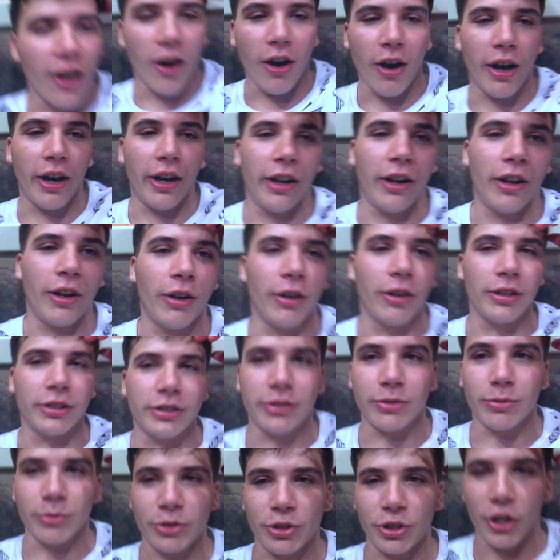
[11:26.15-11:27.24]
all I know
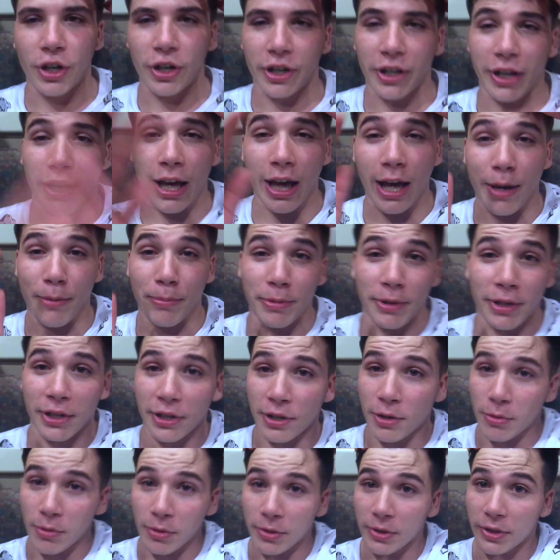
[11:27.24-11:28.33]
is we're drunk and happy, and
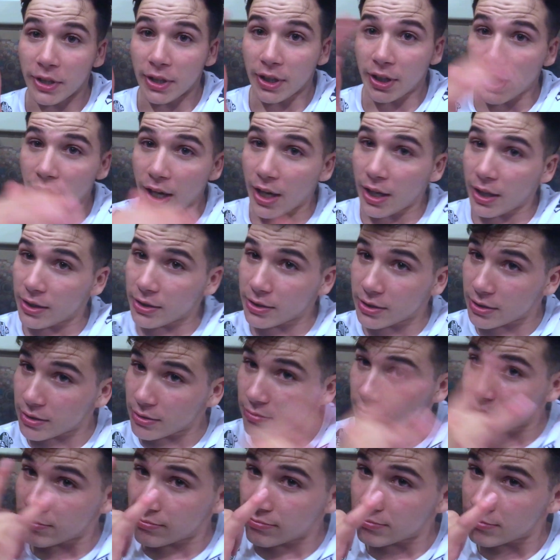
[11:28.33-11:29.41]
no one really cares.
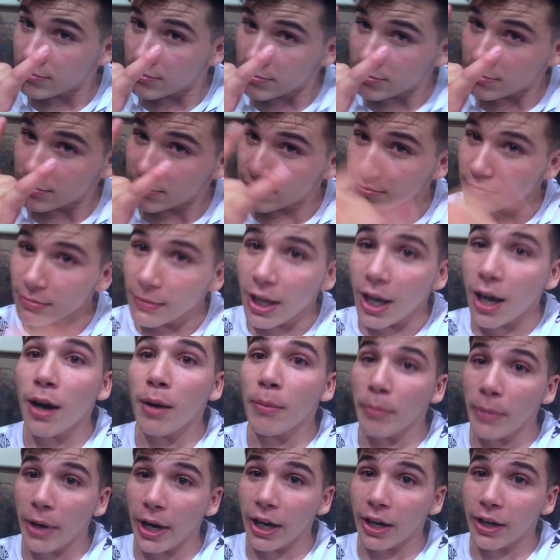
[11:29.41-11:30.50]

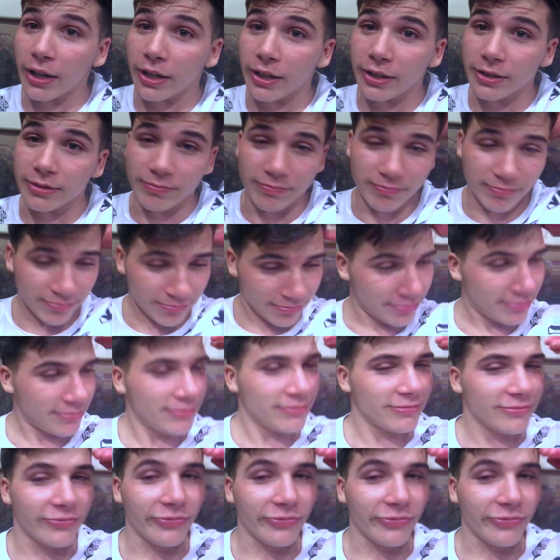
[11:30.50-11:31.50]
America.